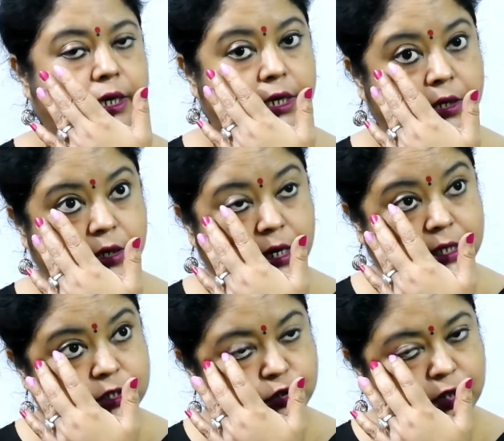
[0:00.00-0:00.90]
In
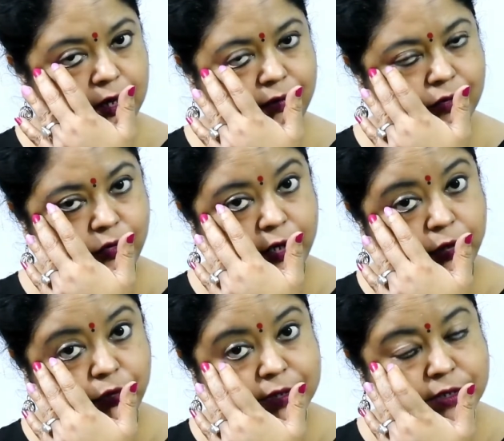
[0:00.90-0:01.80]
class 12 when
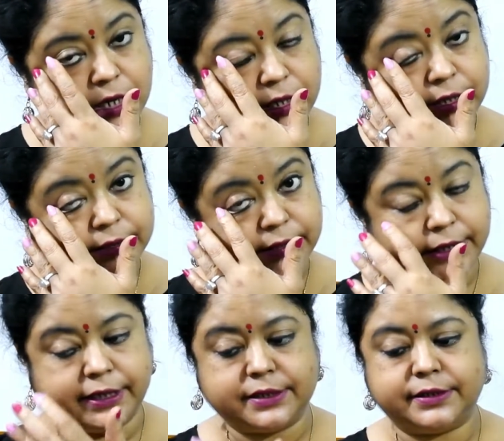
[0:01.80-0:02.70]
you will study the
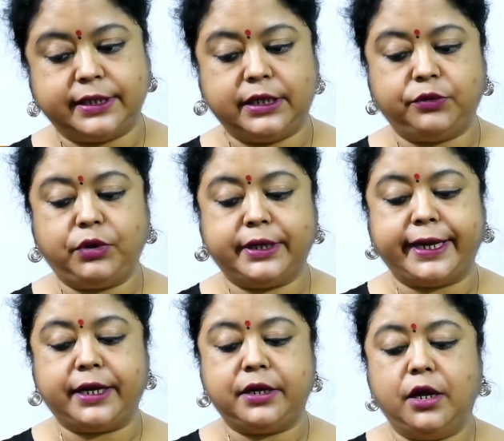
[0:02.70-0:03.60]
genetics, then you will
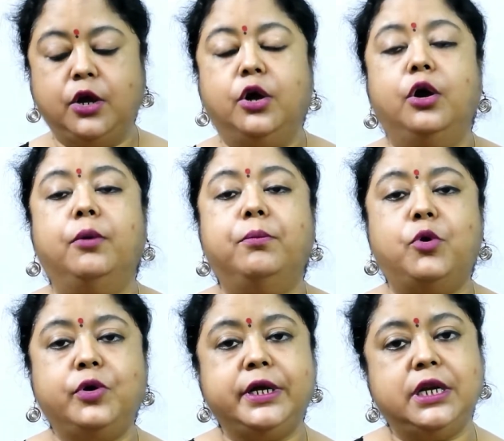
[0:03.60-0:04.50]
get
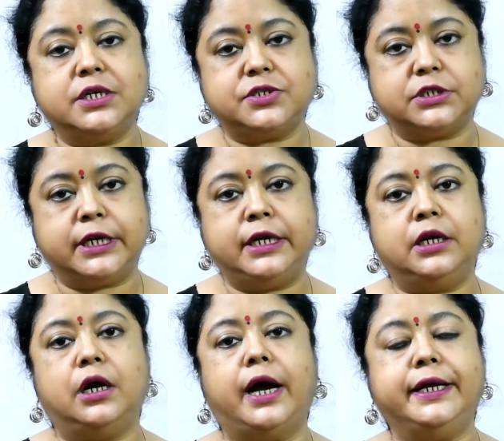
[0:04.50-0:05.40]
more illustrated
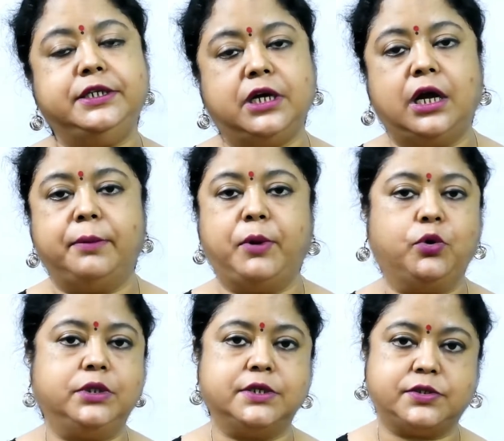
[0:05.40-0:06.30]
idea
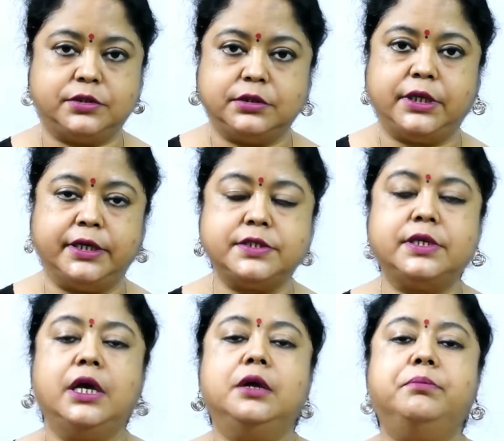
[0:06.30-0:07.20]
about these
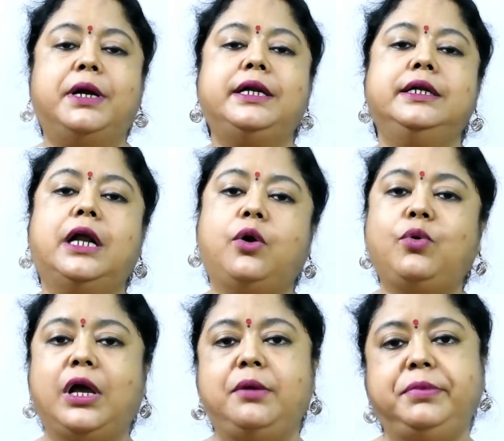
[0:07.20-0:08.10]
things, but now
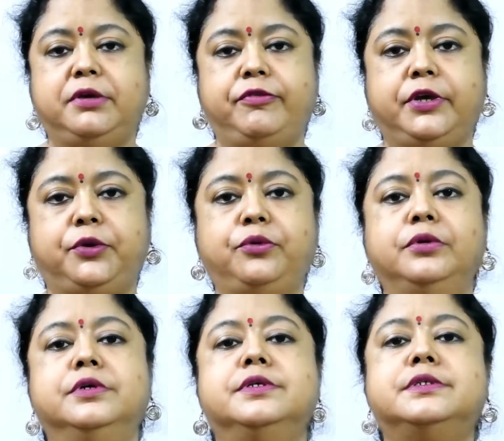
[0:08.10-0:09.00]
I am giving you
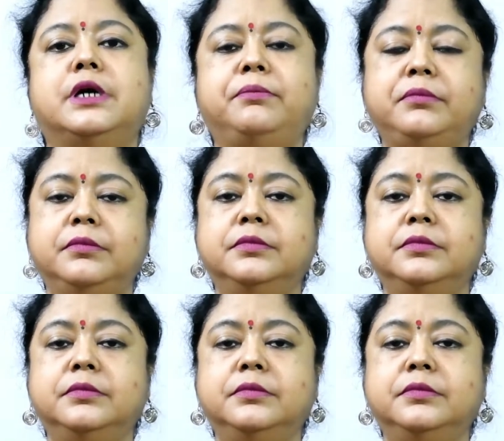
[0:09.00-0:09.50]
some